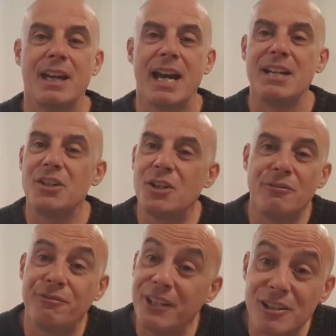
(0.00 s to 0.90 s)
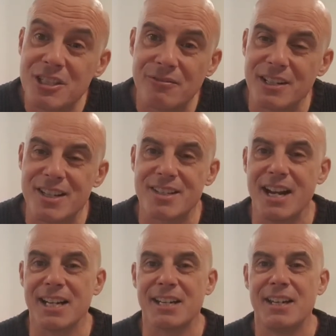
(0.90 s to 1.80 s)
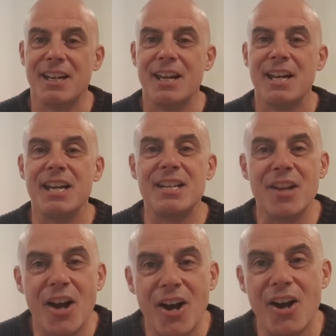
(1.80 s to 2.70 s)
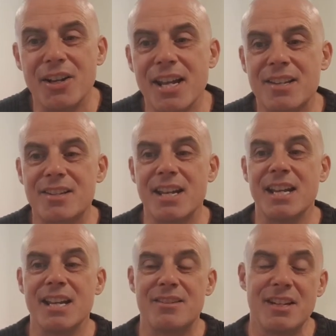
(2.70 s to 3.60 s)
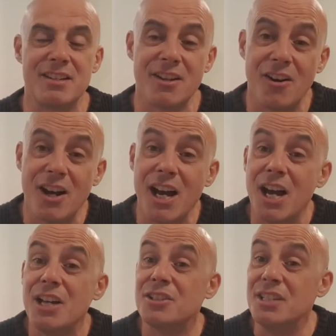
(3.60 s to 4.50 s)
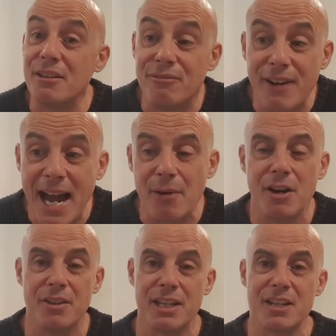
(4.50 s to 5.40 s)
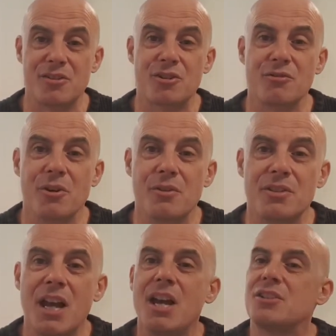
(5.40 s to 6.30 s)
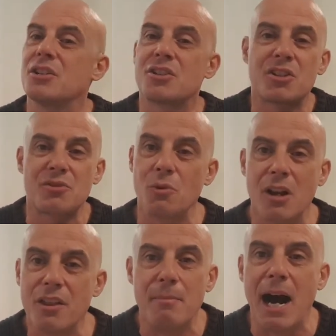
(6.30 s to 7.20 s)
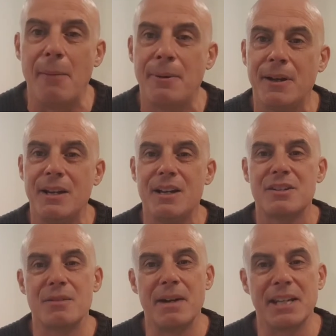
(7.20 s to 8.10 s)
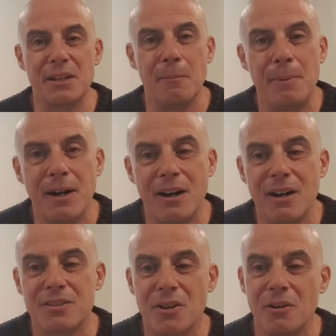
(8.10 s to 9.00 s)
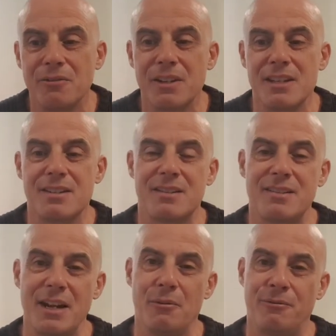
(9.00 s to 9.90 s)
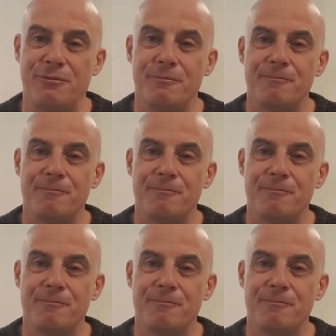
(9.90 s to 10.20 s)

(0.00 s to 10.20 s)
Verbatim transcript: And you could figuratively say, He's earnest in his desire to devour these truths, to swallow them up, to make them part of his self.